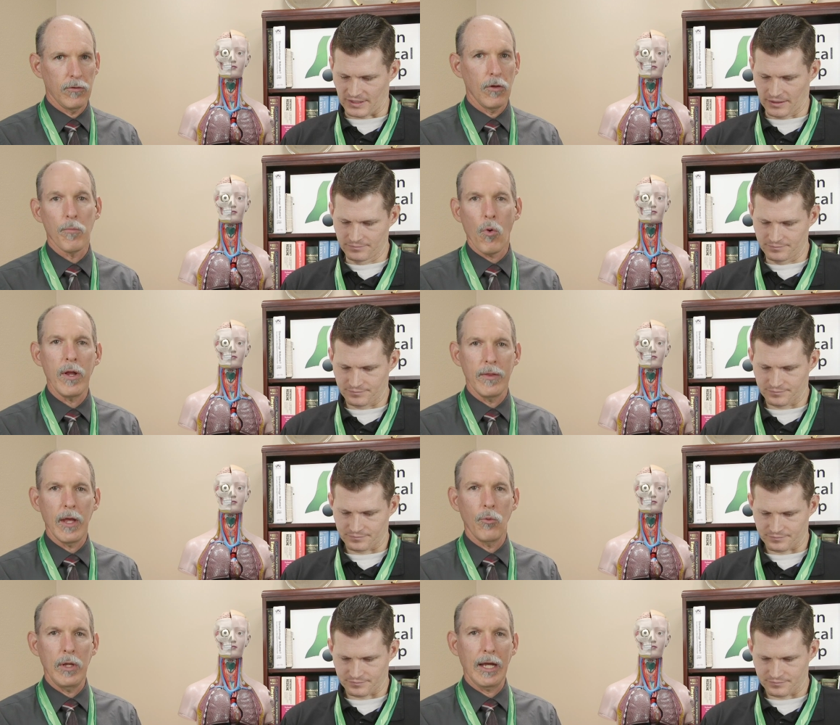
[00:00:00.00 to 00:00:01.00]
Speaker 1: To the point
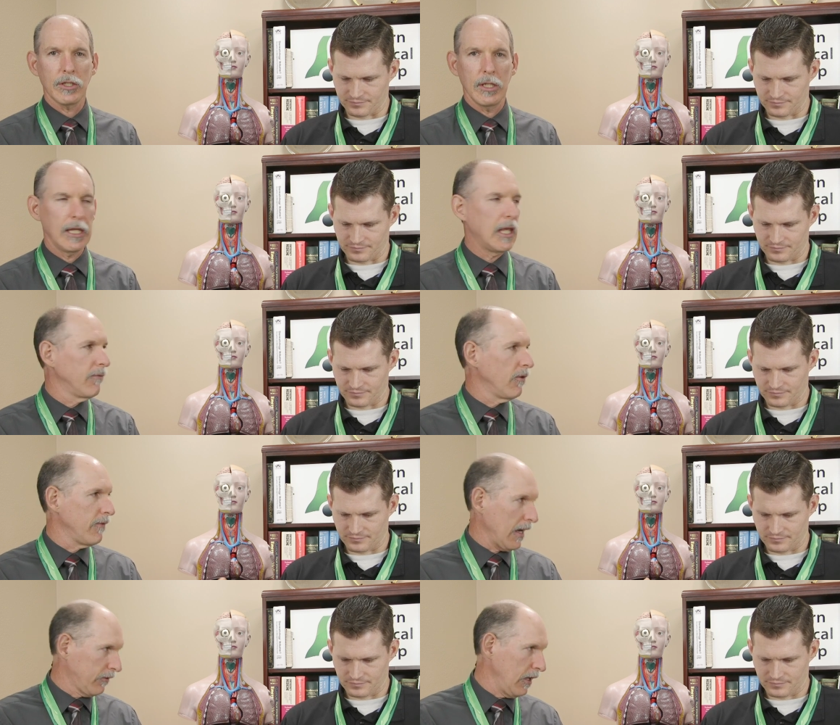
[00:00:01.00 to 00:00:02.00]
that we actually give the
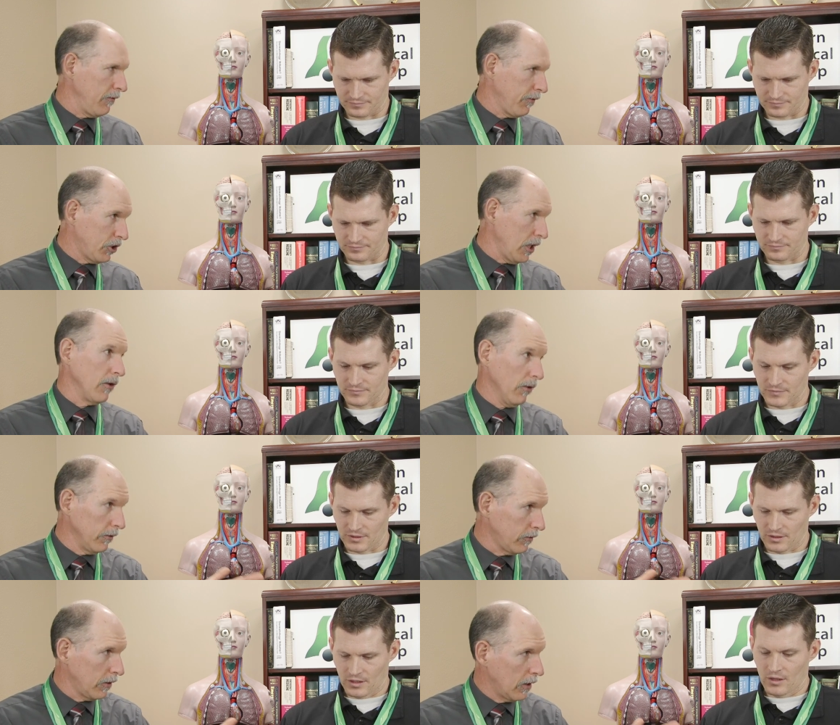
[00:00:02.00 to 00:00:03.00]
vaccine for
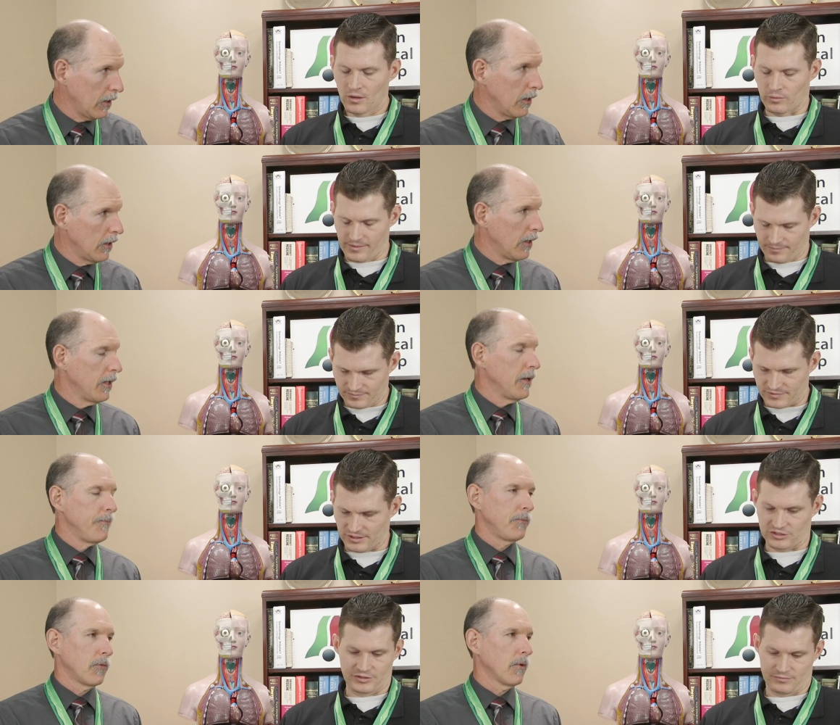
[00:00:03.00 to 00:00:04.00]
shingles. Right,
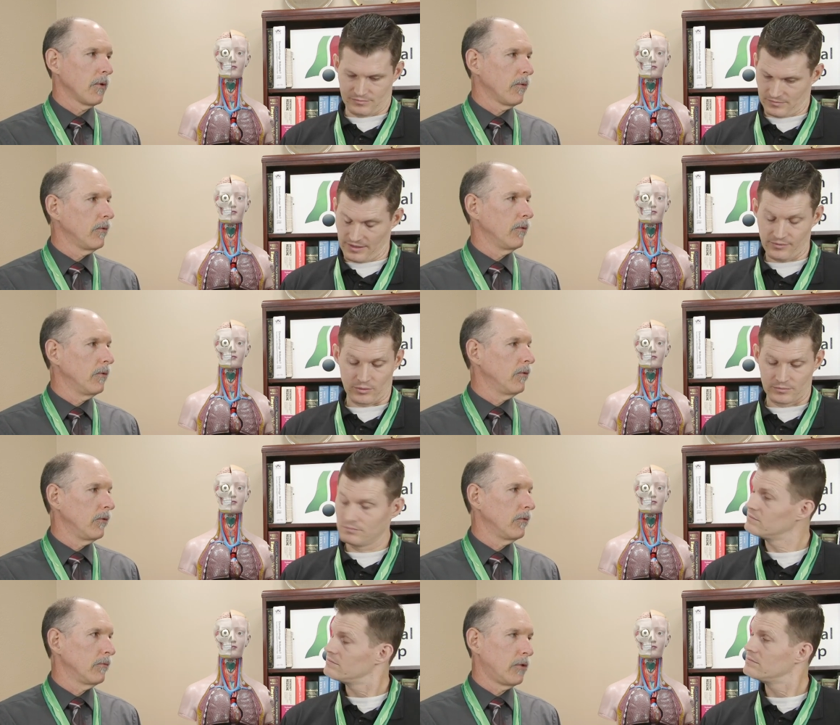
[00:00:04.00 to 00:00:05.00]
to everyone.
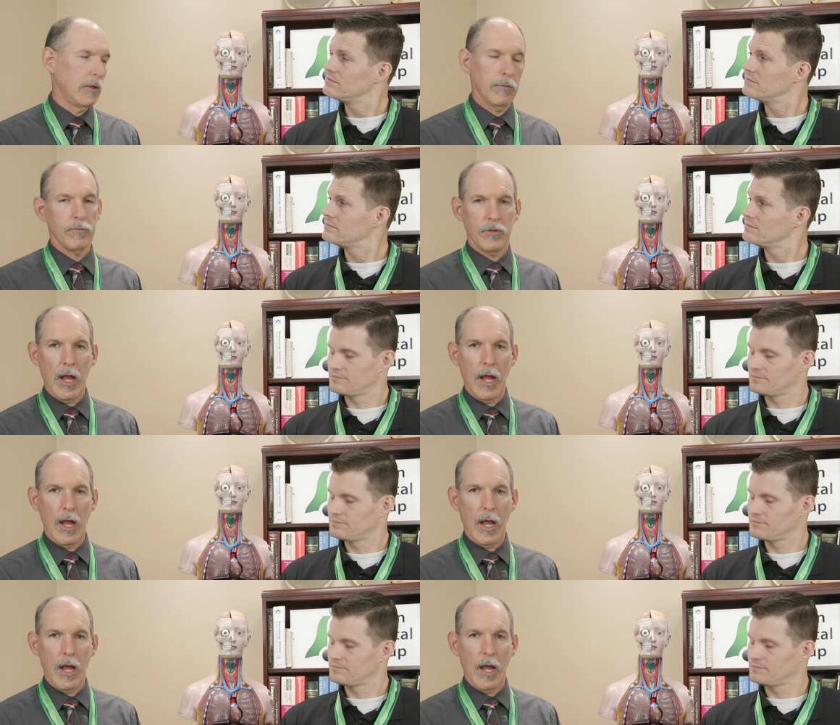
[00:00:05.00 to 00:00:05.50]
To